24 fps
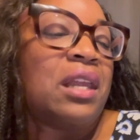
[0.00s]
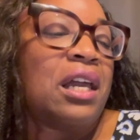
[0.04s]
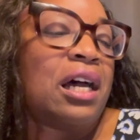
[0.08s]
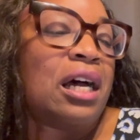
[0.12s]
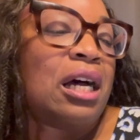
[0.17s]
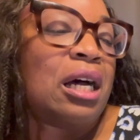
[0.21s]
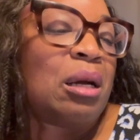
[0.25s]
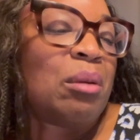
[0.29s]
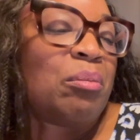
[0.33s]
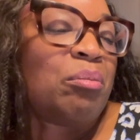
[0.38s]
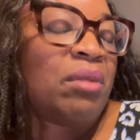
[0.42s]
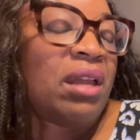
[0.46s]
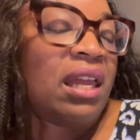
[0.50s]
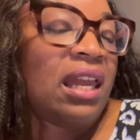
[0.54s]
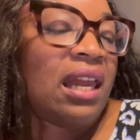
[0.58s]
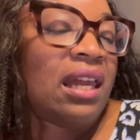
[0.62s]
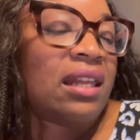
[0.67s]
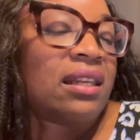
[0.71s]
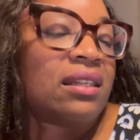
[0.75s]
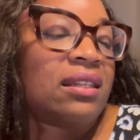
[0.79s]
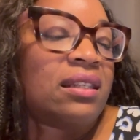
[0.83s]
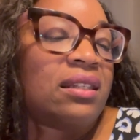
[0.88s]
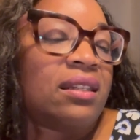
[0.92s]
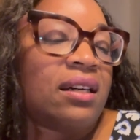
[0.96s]

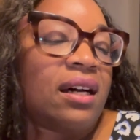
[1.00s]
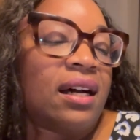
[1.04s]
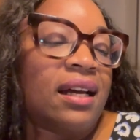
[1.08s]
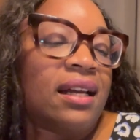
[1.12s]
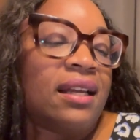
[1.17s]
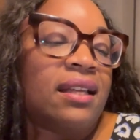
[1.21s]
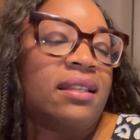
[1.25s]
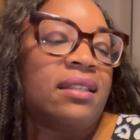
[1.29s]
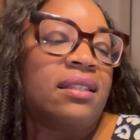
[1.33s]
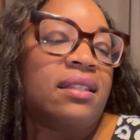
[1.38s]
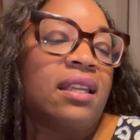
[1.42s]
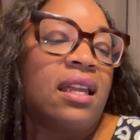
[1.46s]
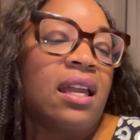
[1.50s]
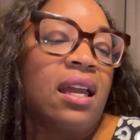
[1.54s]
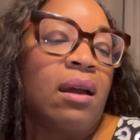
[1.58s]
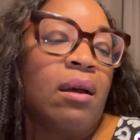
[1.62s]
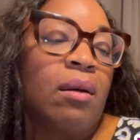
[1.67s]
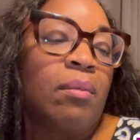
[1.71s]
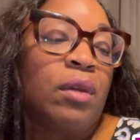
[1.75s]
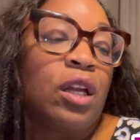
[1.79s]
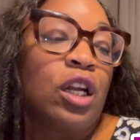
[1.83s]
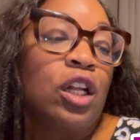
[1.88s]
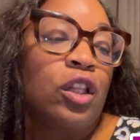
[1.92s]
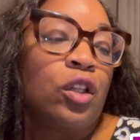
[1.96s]
It does
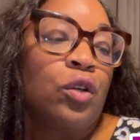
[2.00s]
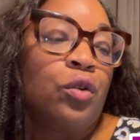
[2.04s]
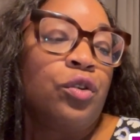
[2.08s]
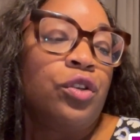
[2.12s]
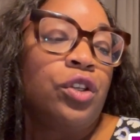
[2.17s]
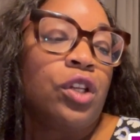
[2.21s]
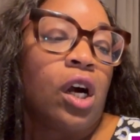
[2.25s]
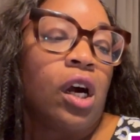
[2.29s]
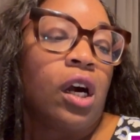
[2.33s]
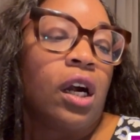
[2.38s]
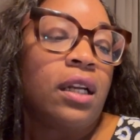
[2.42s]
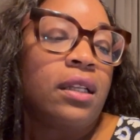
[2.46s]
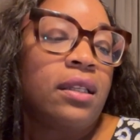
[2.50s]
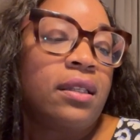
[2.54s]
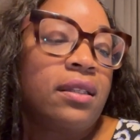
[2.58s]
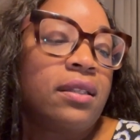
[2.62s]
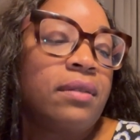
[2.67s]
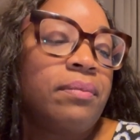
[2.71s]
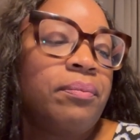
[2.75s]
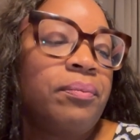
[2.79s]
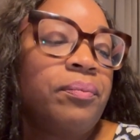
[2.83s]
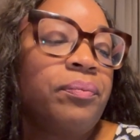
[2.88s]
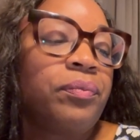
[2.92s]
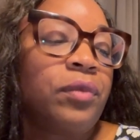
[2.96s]
include
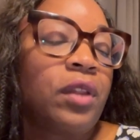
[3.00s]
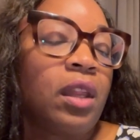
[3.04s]
darts.